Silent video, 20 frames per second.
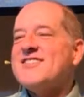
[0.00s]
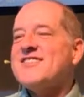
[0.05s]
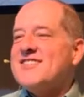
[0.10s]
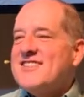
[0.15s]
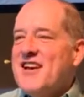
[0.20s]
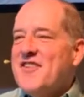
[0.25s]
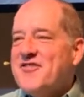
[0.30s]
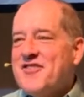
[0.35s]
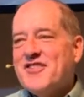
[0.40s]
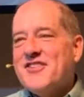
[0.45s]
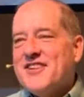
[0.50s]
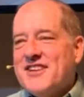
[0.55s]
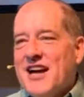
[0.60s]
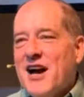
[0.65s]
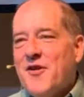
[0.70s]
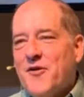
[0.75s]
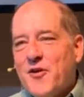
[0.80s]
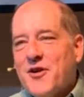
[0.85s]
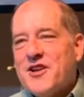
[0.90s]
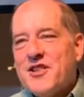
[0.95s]
it's
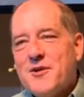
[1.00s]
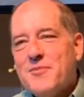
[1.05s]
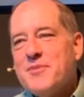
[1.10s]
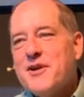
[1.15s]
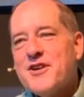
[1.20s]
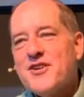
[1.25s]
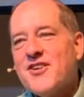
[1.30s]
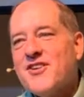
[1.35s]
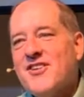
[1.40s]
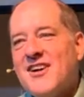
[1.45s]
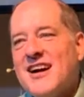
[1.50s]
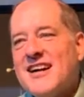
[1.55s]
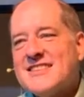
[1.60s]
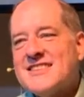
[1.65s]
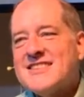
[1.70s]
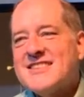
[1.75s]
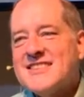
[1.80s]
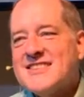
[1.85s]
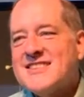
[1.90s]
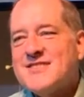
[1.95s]
definitely not one of the bigger
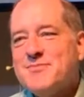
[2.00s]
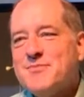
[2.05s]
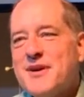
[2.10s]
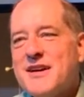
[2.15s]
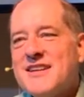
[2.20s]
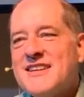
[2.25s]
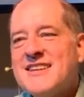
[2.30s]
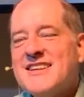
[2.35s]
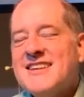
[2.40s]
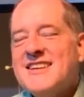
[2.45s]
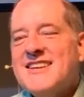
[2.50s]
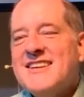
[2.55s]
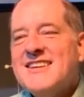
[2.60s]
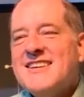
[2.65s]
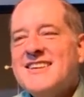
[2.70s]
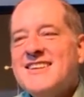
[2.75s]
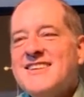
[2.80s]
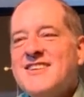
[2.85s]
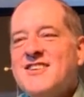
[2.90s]
classes, but.